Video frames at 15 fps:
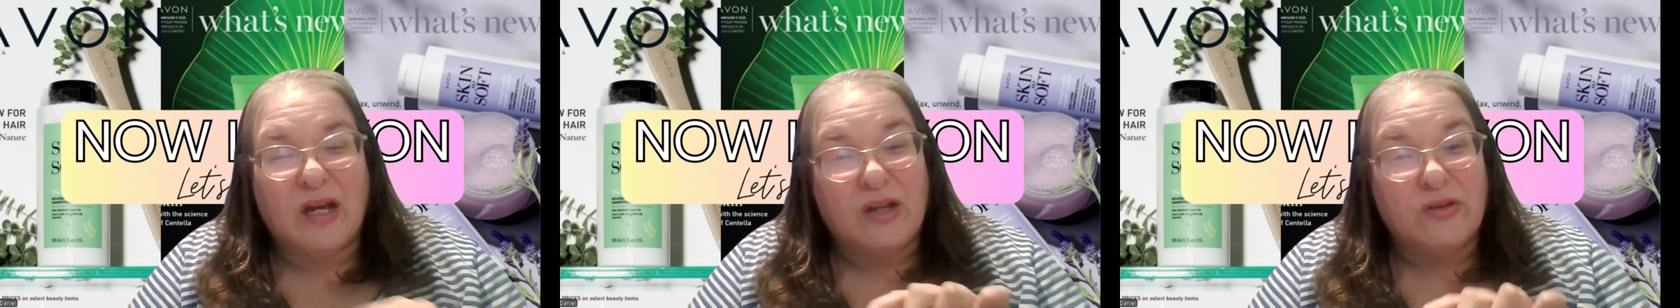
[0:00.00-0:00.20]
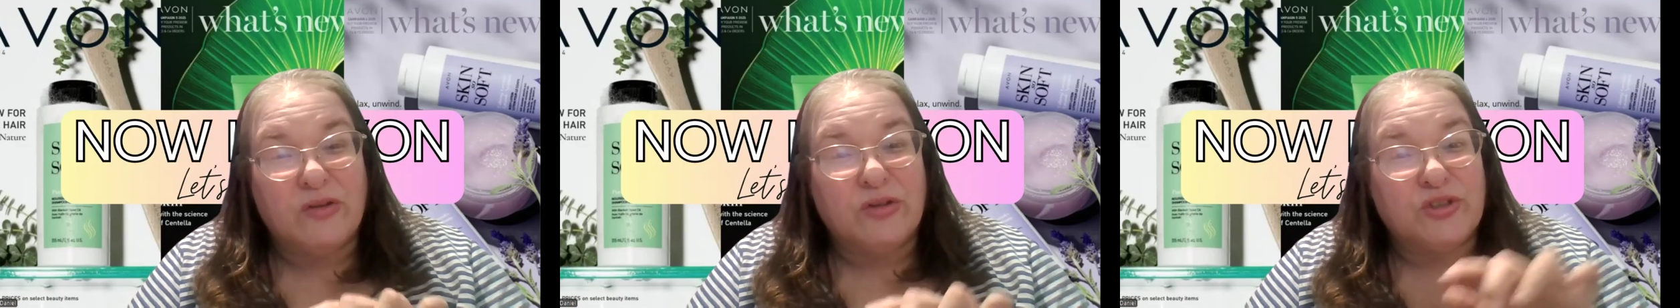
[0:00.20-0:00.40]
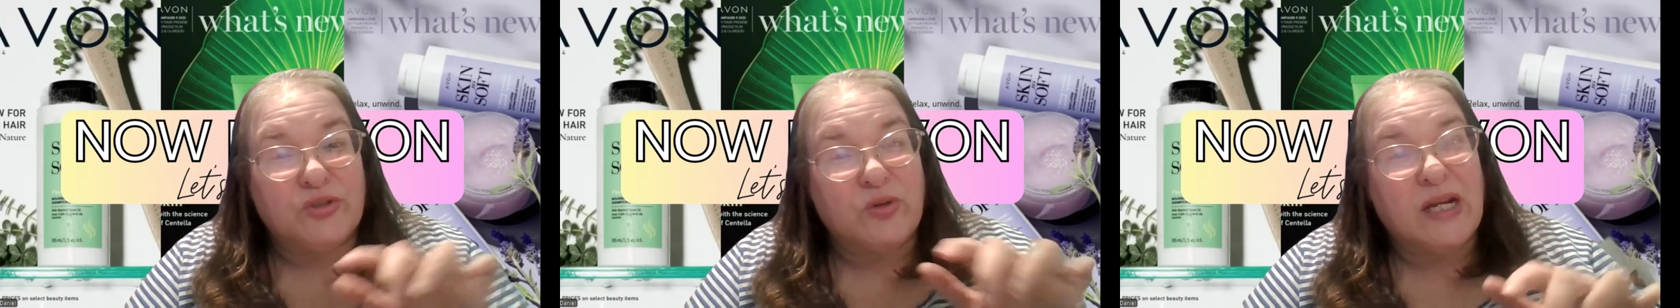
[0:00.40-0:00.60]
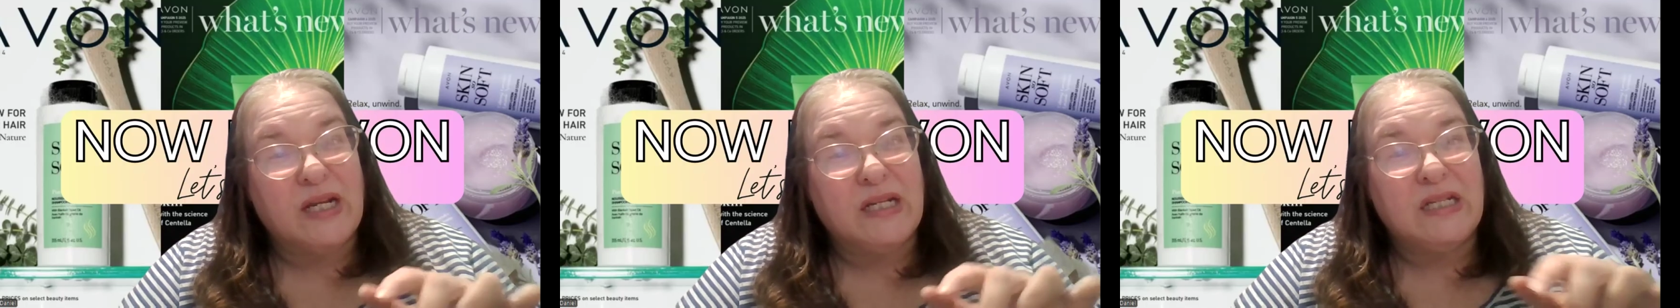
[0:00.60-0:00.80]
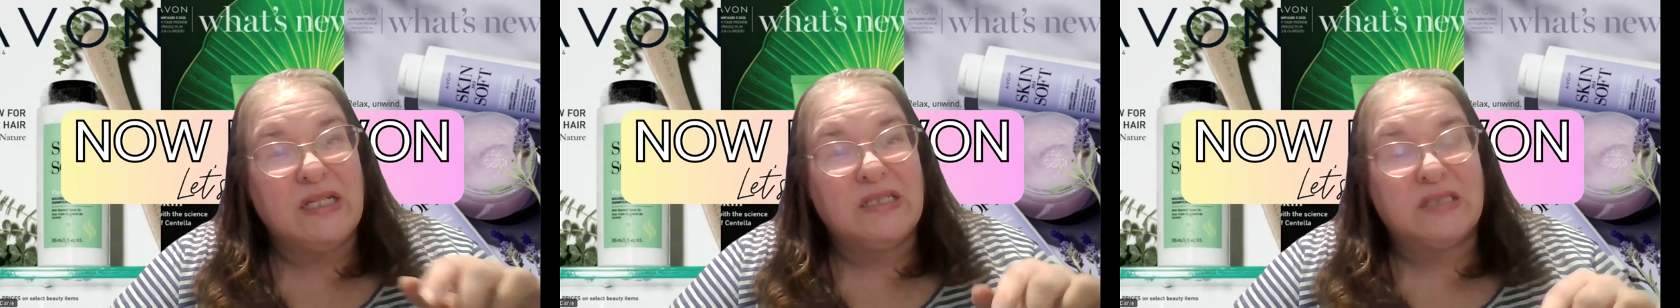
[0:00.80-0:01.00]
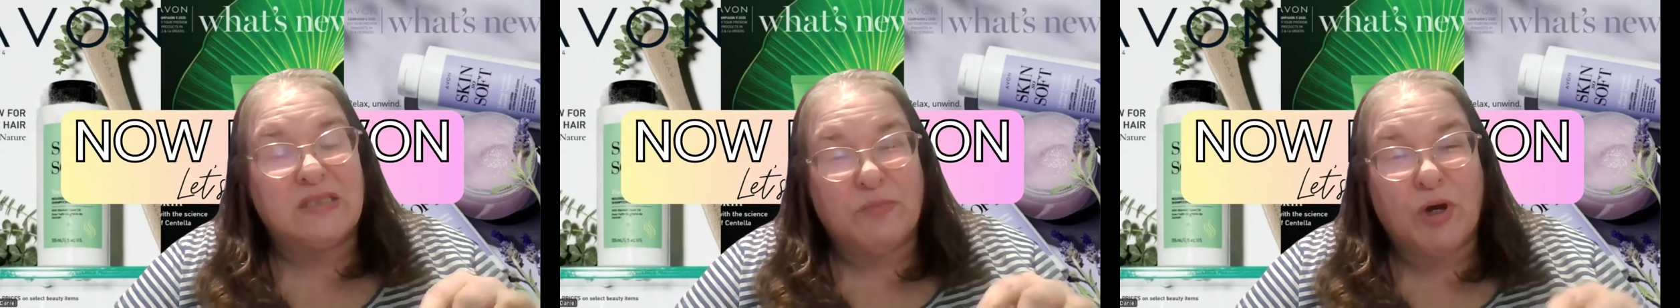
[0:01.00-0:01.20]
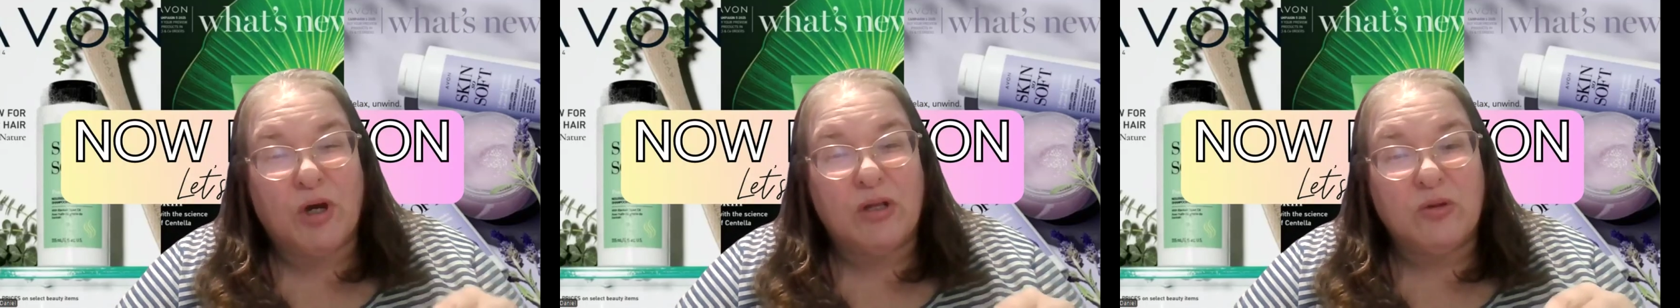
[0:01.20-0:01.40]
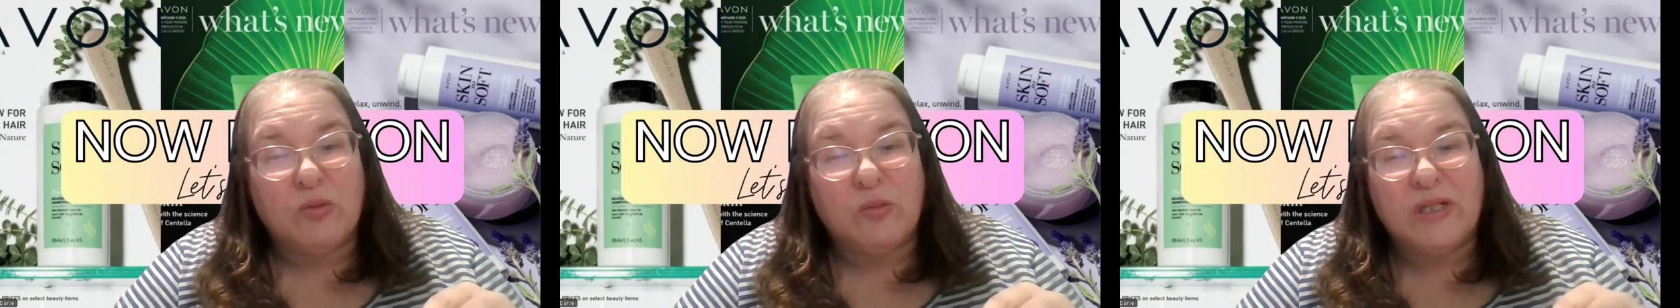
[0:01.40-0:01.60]
other trainings,
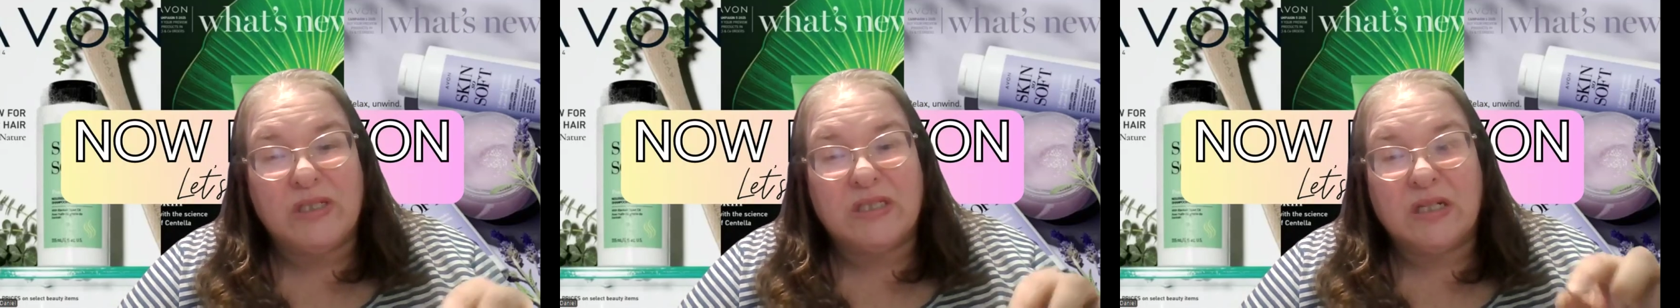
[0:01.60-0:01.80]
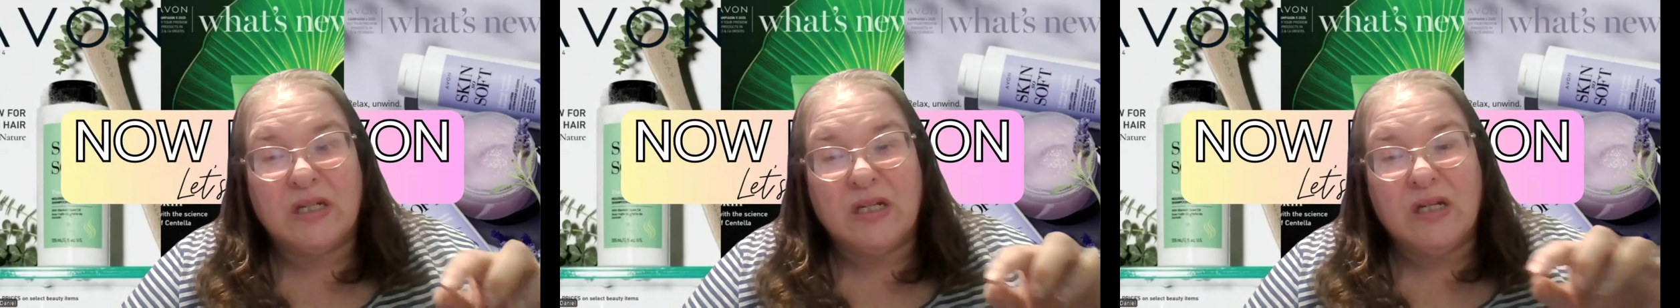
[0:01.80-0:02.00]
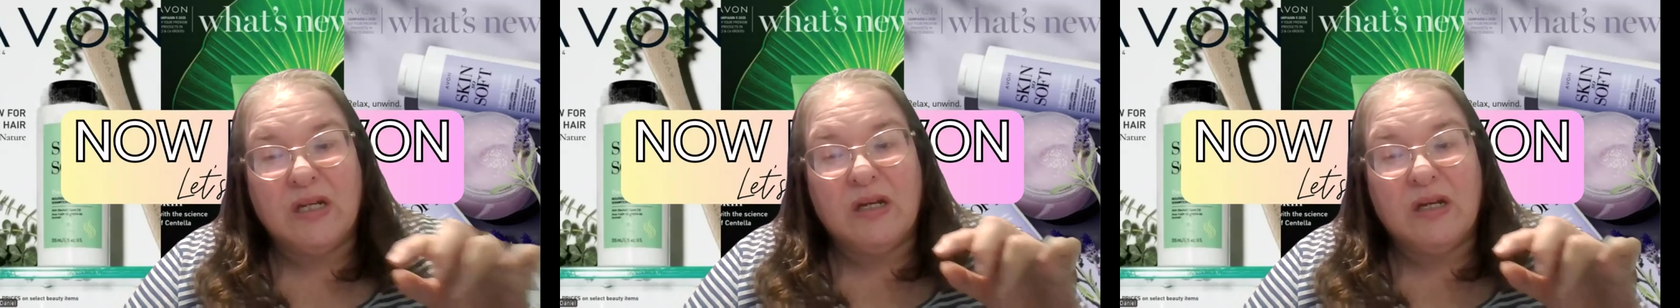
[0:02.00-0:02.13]
smaller ones,